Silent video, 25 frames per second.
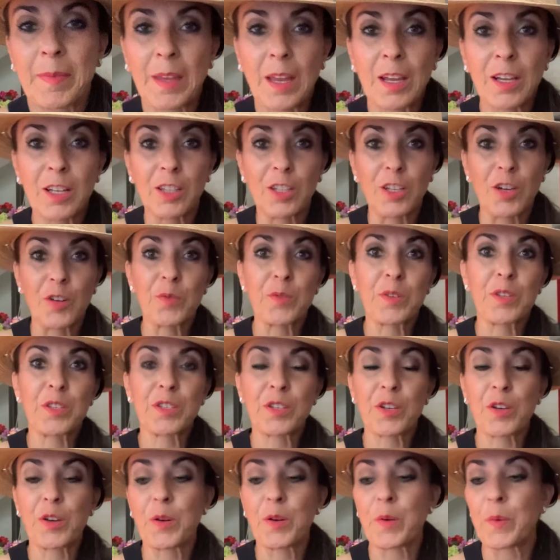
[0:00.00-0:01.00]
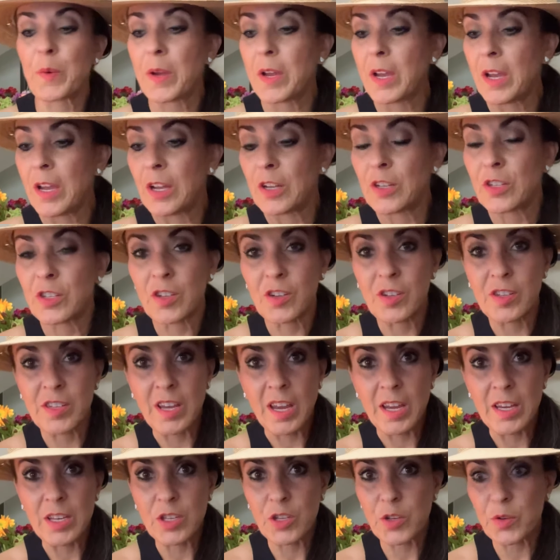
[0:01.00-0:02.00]
Hello. So
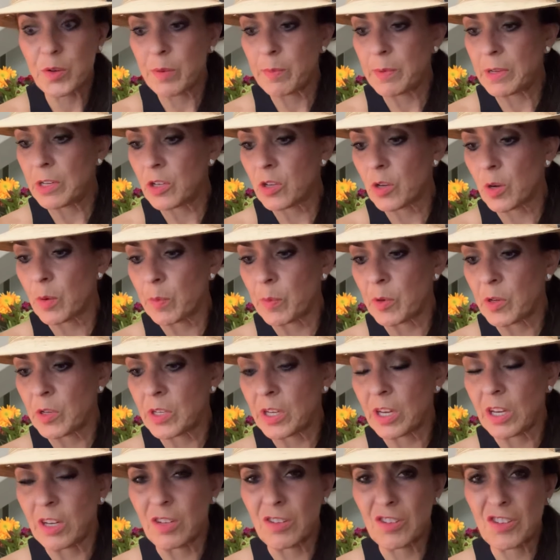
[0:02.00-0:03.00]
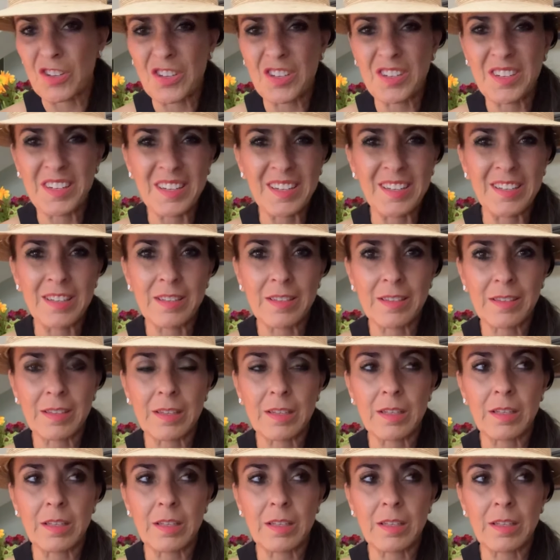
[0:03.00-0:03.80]
today's dream interpretation is